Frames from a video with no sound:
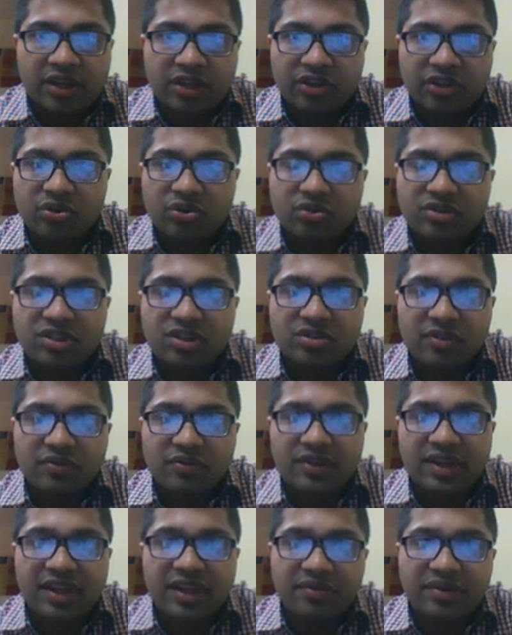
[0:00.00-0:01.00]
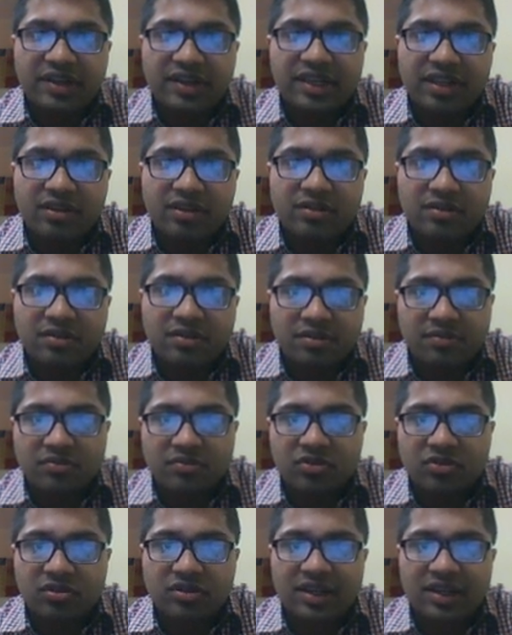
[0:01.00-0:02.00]
Uses of derivatives.
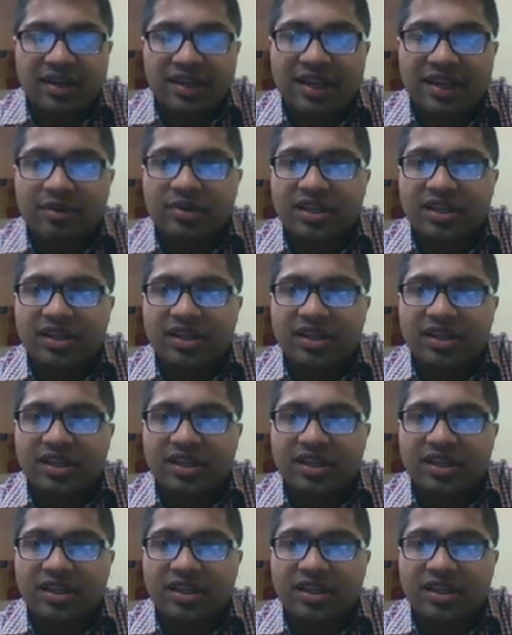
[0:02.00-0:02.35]
So there can